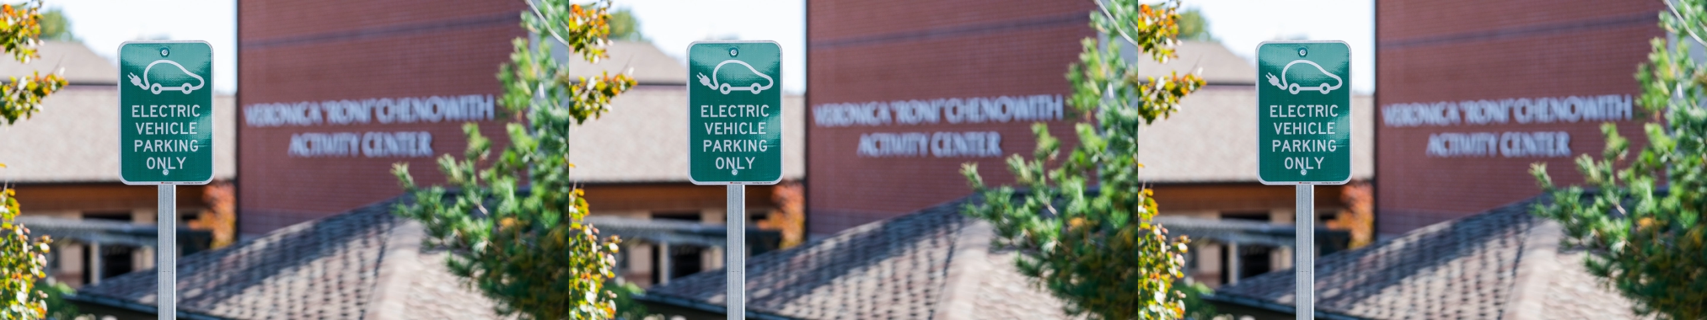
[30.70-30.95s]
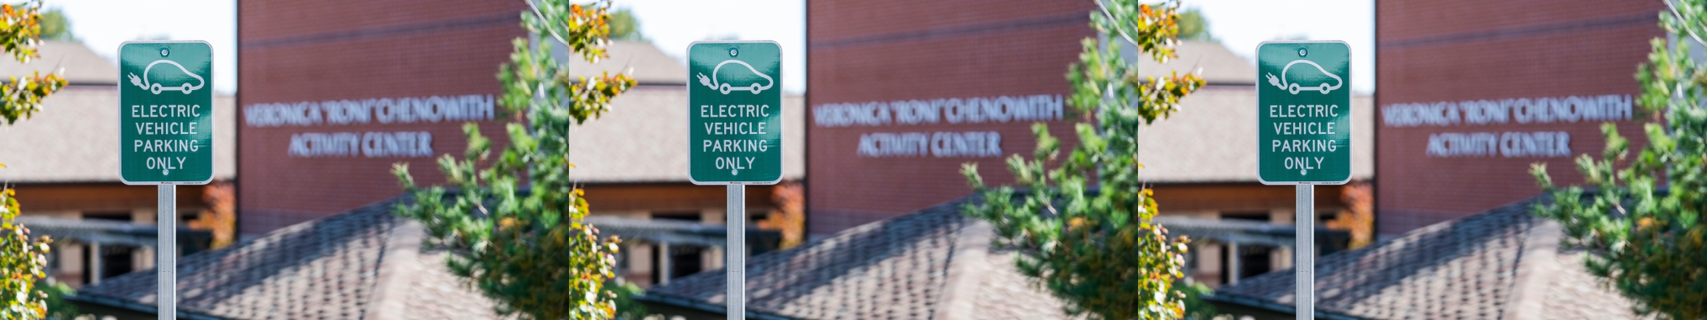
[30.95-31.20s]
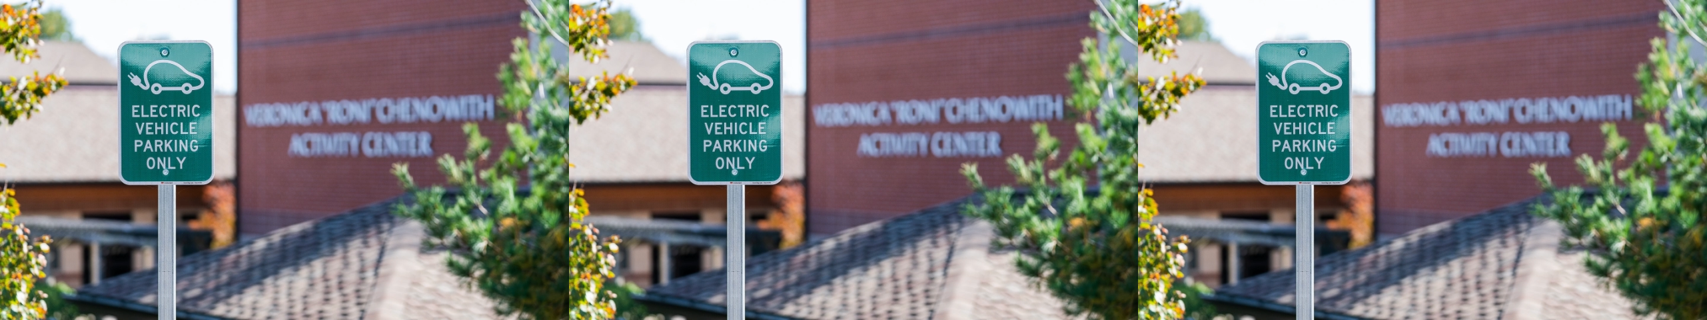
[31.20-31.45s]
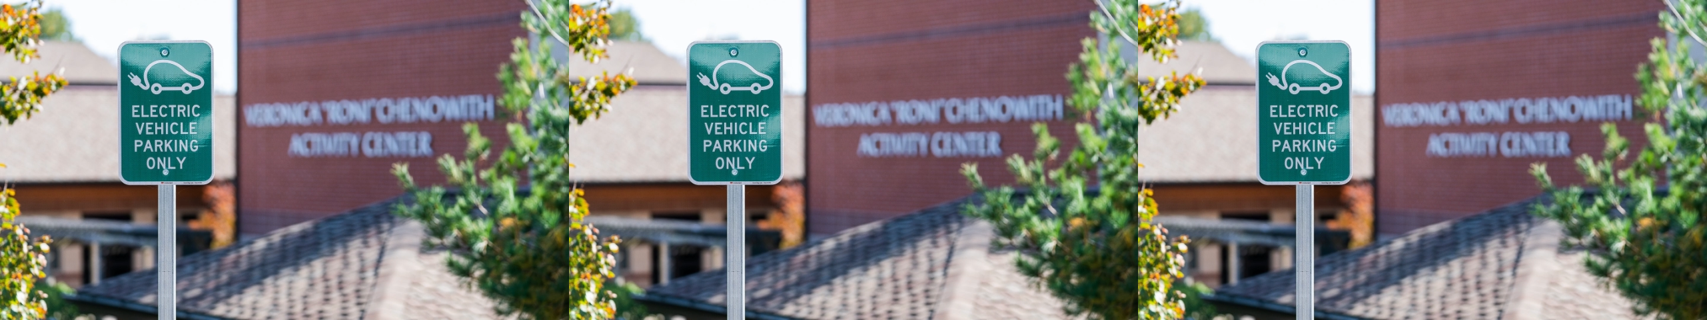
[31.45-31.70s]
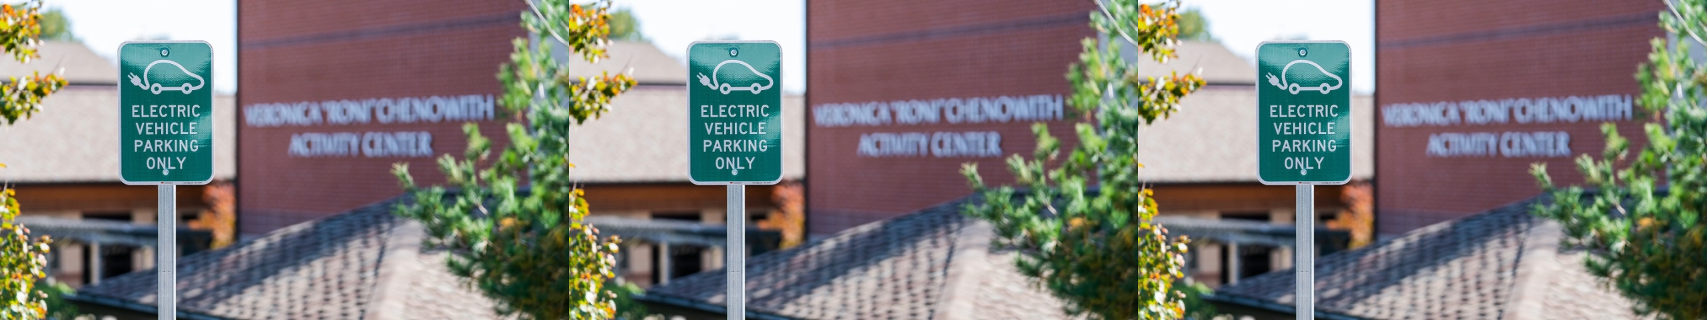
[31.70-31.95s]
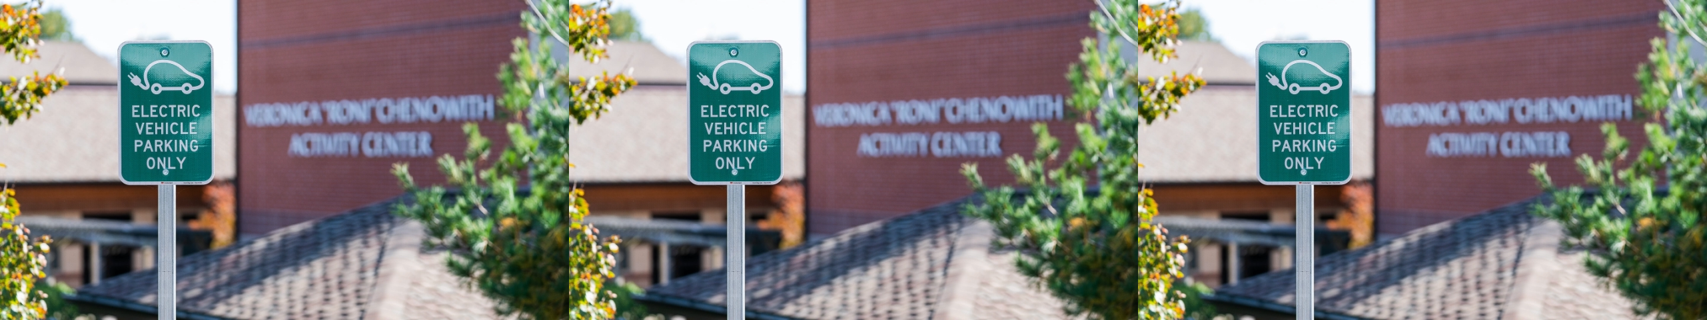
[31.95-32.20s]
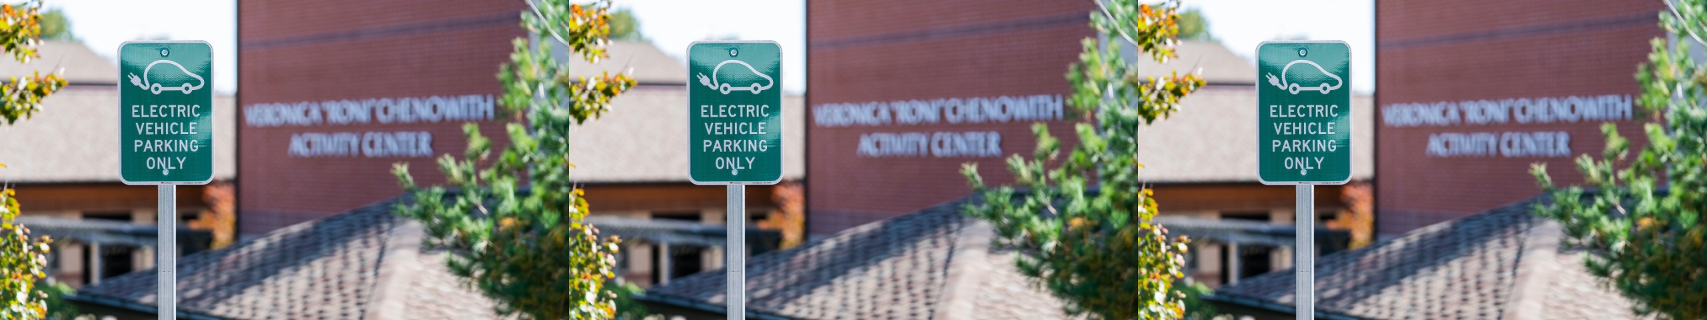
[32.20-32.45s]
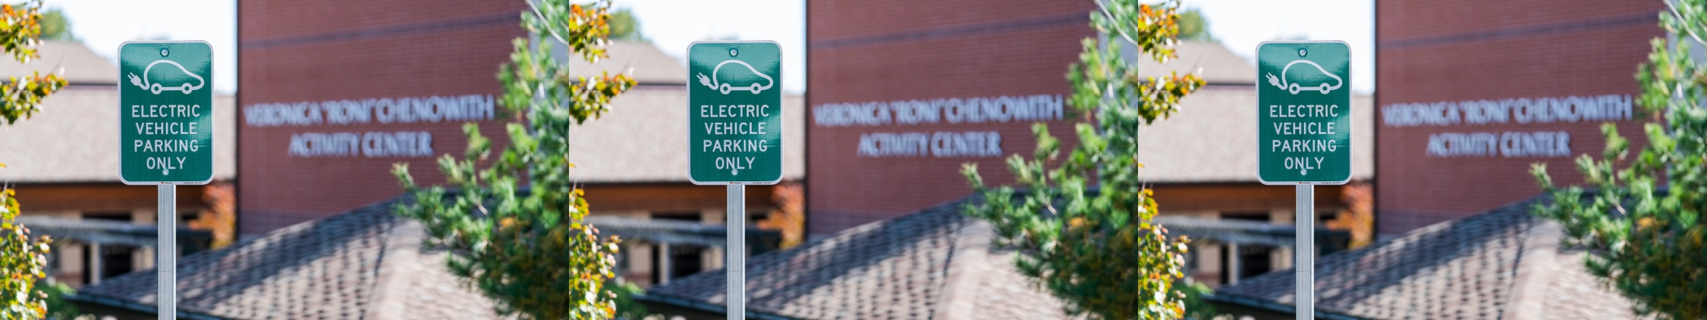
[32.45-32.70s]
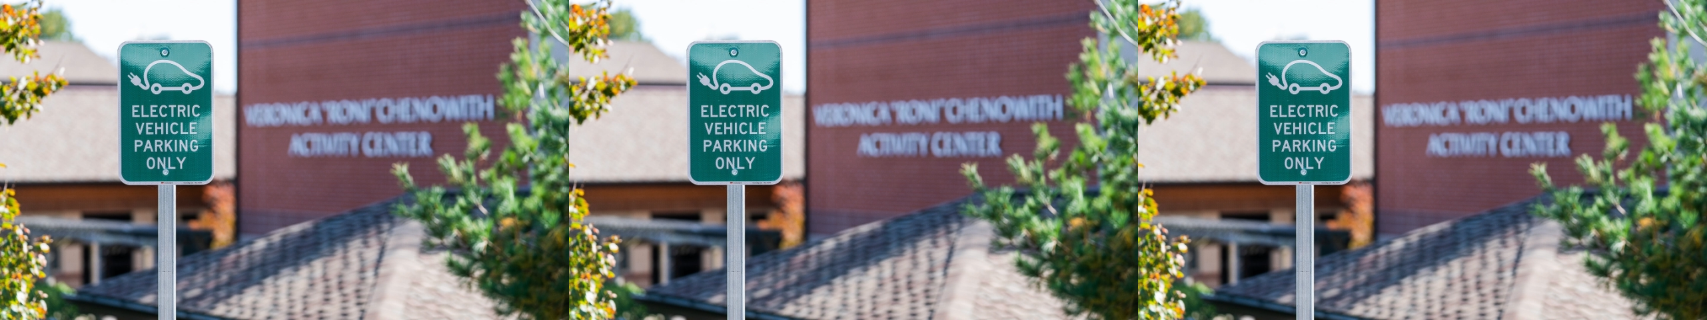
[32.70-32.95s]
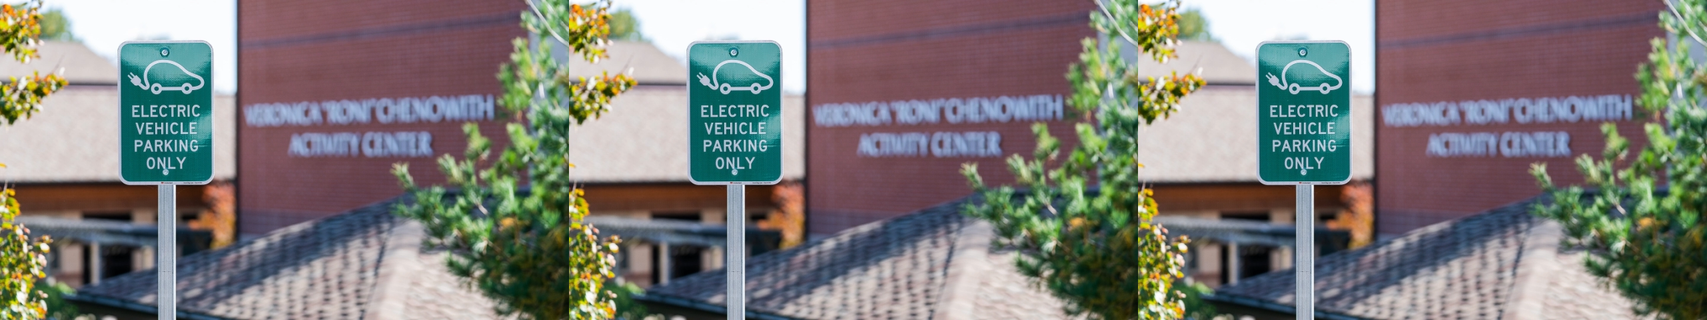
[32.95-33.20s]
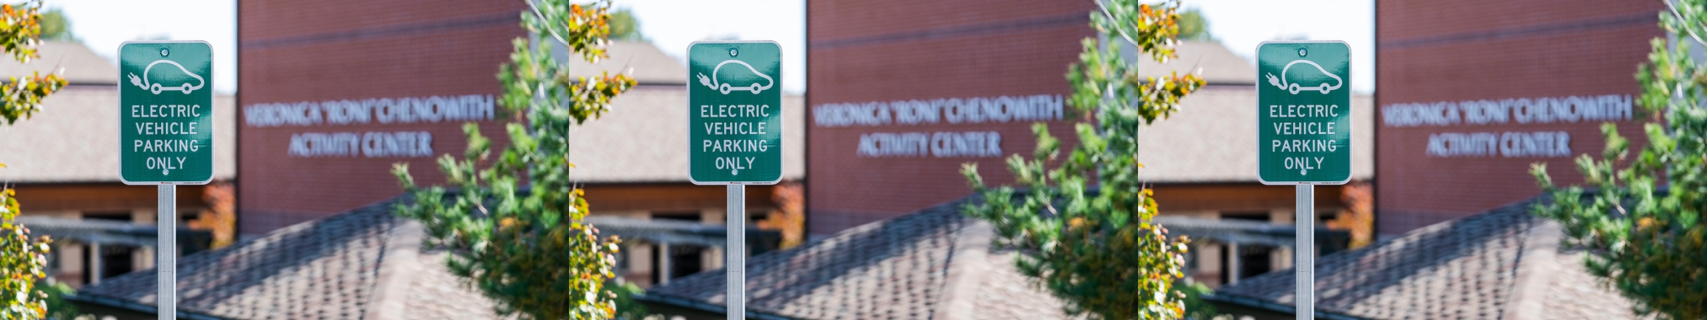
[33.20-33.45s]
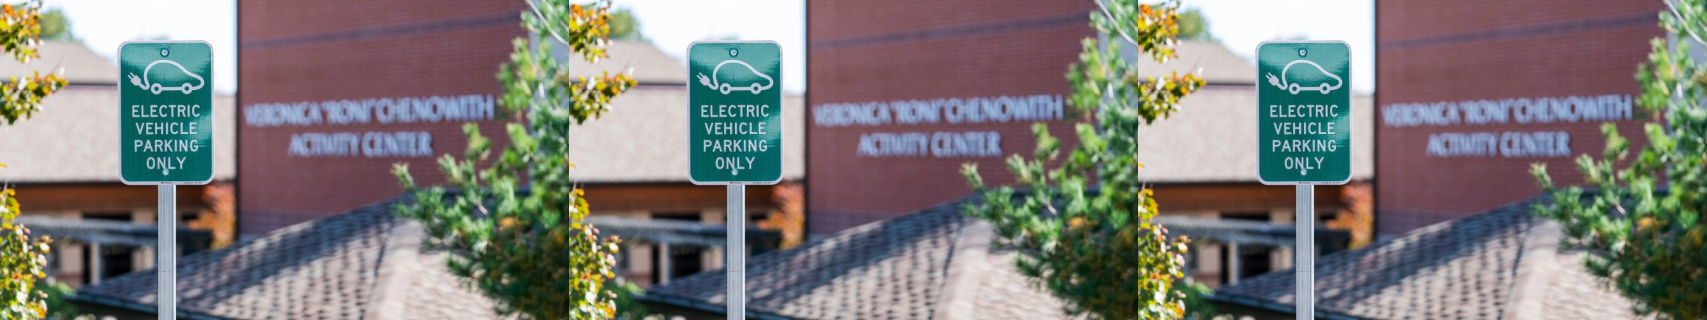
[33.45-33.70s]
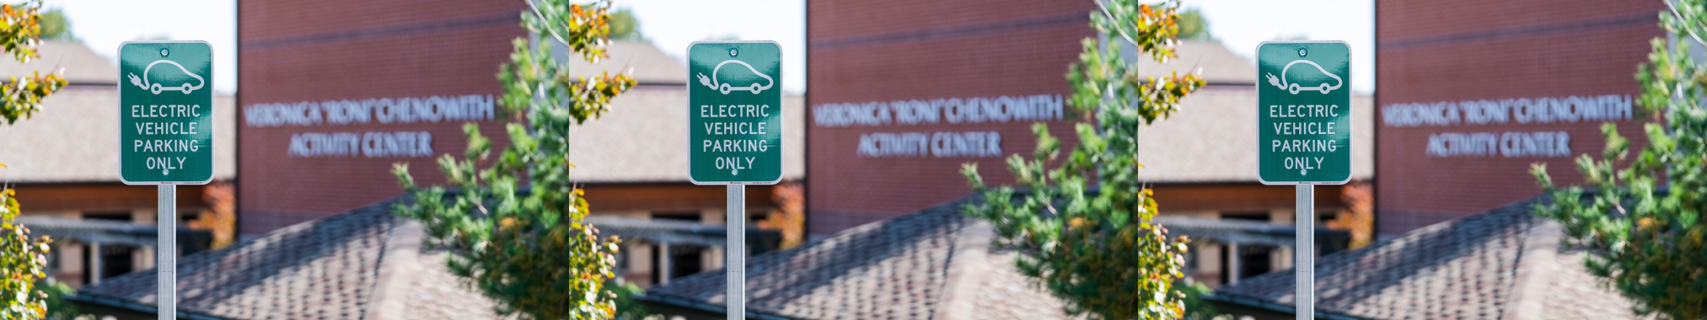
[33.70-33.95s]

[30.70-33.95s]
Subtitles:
Nobody's mouth can be seen.